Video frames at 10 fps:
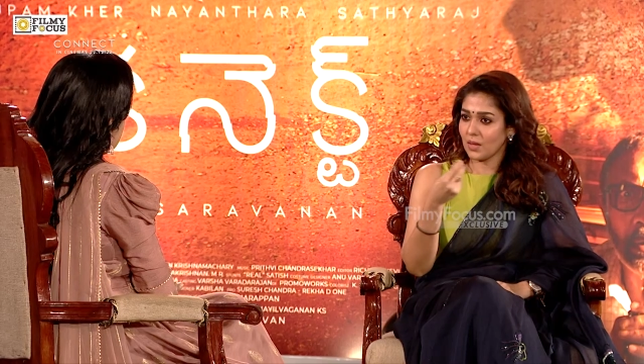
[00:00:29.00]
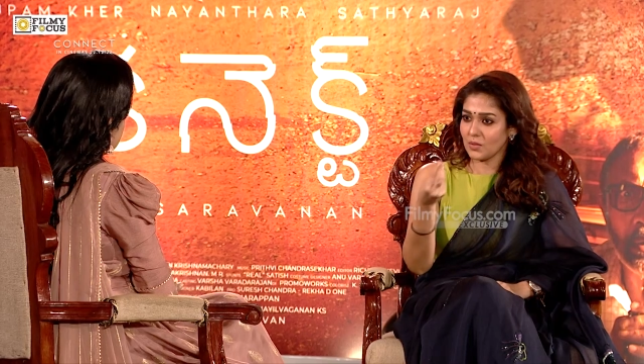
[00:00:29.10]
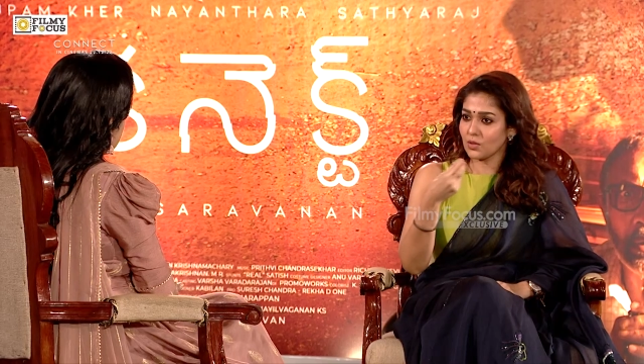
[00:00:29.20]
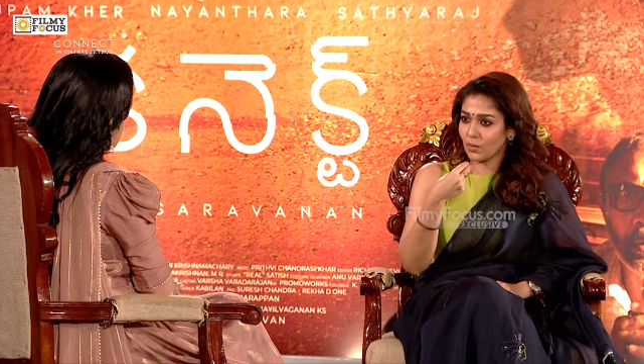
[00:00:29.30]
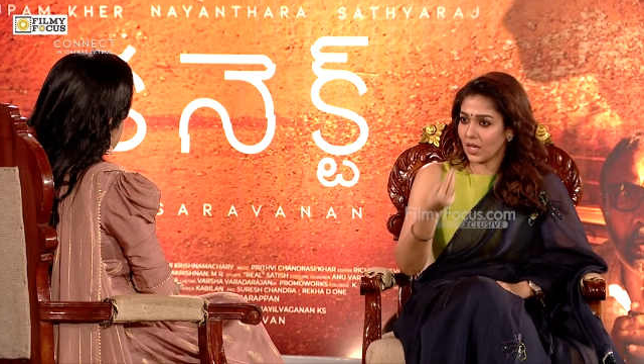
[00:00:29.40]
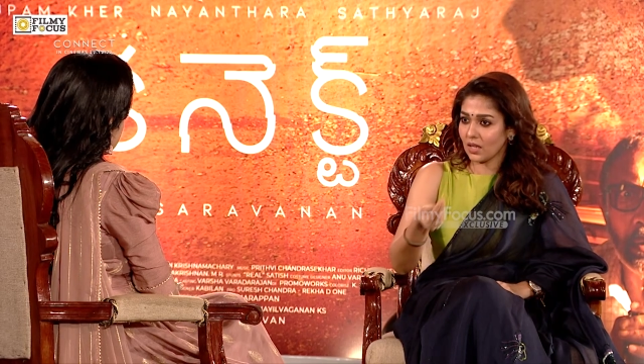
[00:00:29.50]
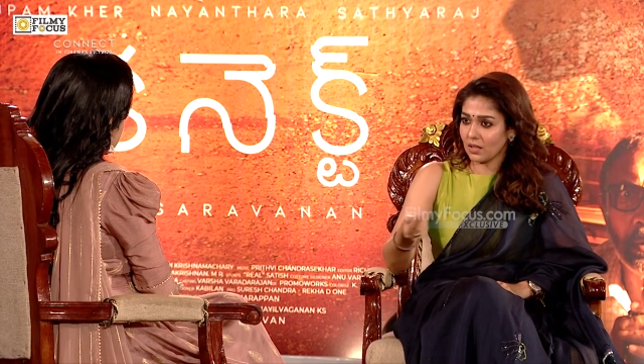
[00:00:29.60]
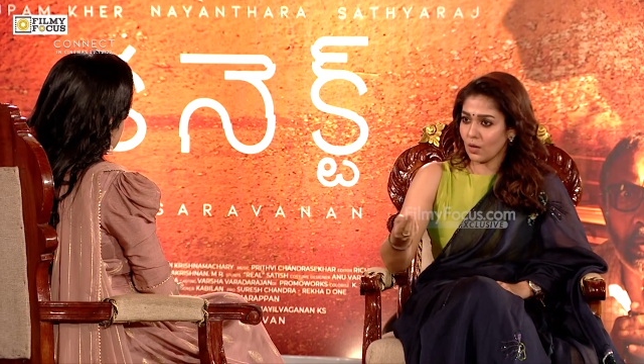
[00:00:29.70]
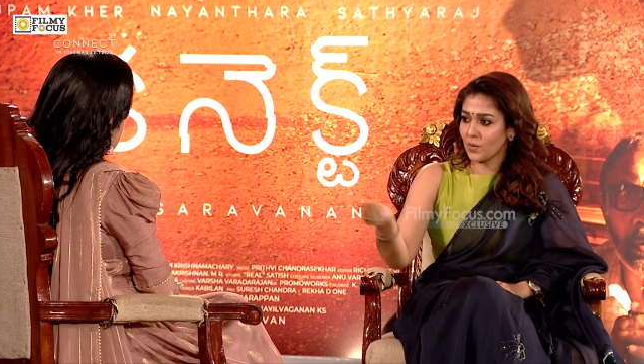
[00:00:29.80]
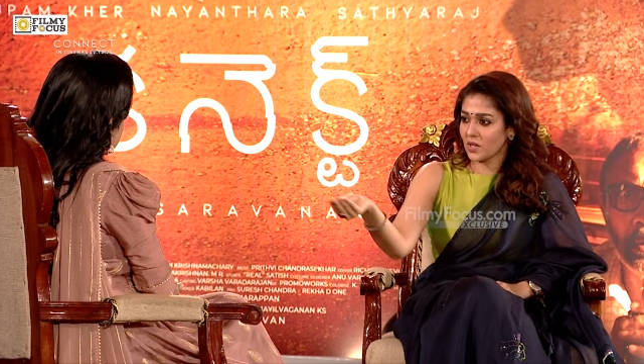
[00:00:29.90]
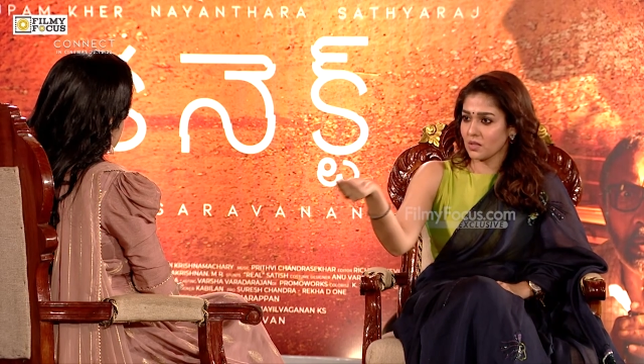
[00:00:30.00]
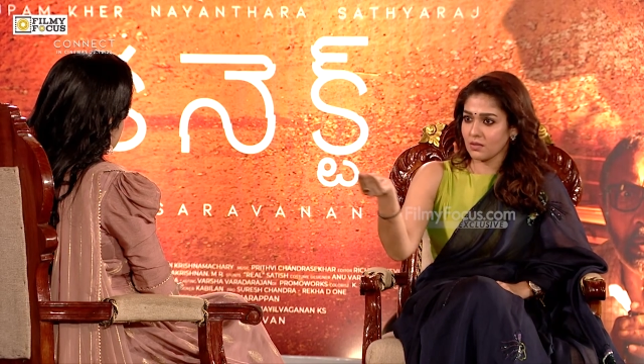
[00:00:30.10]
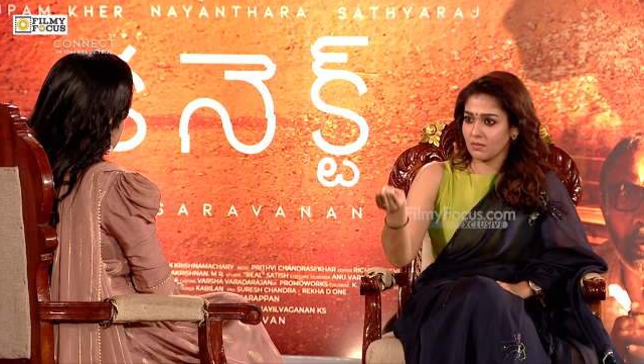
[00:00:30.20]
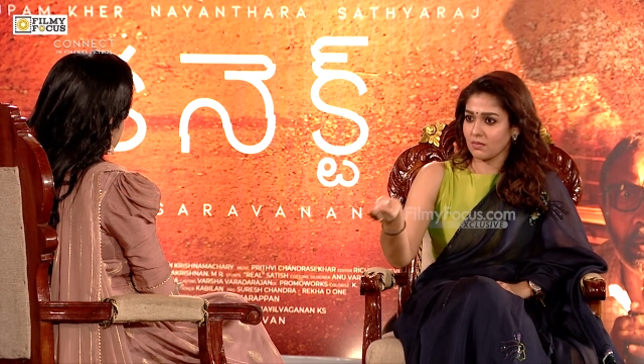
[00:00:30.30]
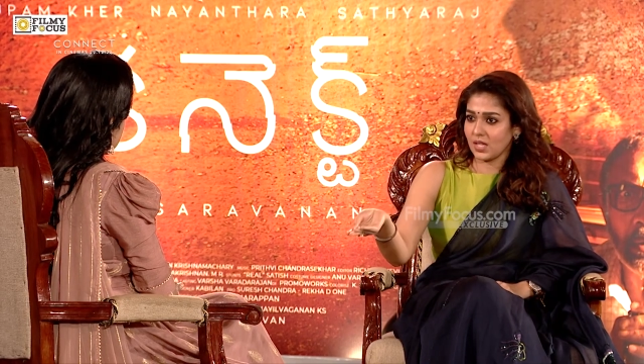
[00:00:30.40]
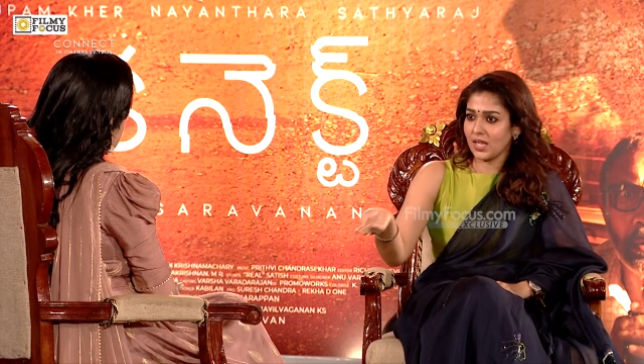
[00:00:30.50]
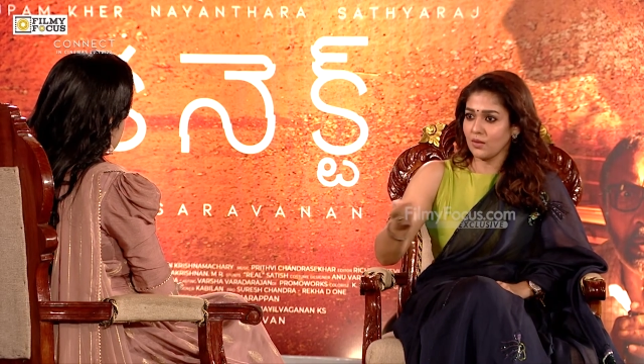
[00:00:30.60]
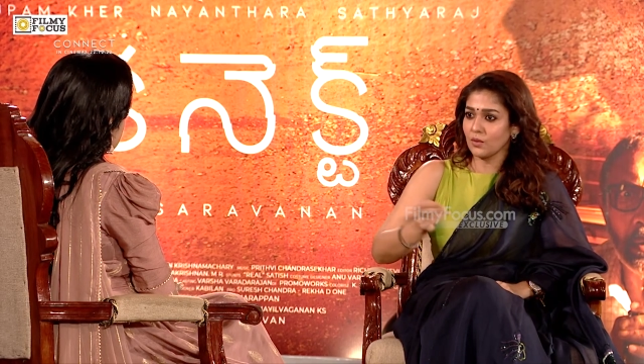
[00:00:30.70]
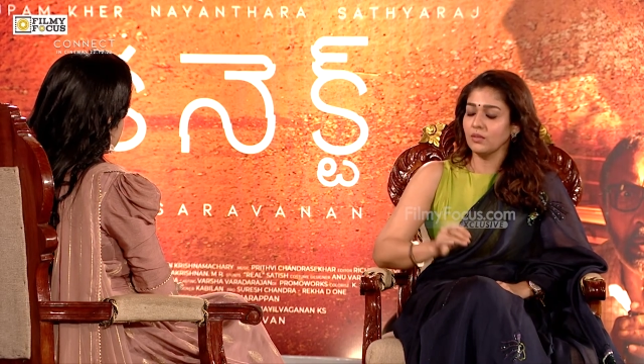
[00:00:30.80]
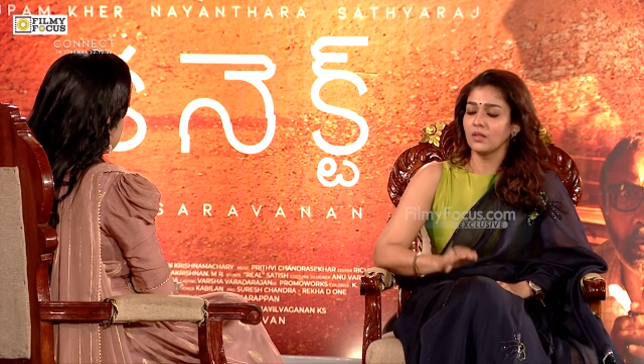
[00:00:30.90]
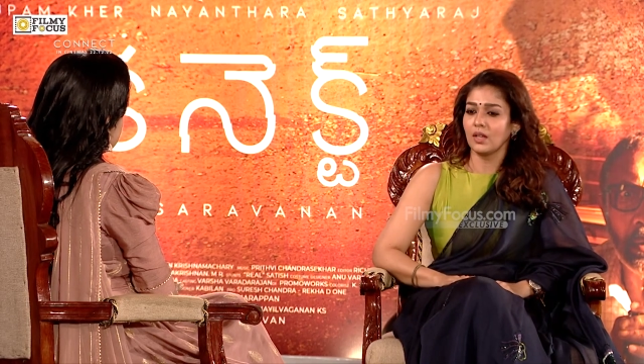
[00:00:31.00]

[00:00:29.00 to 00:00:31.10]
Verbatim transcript: I'm just doing it now because take no.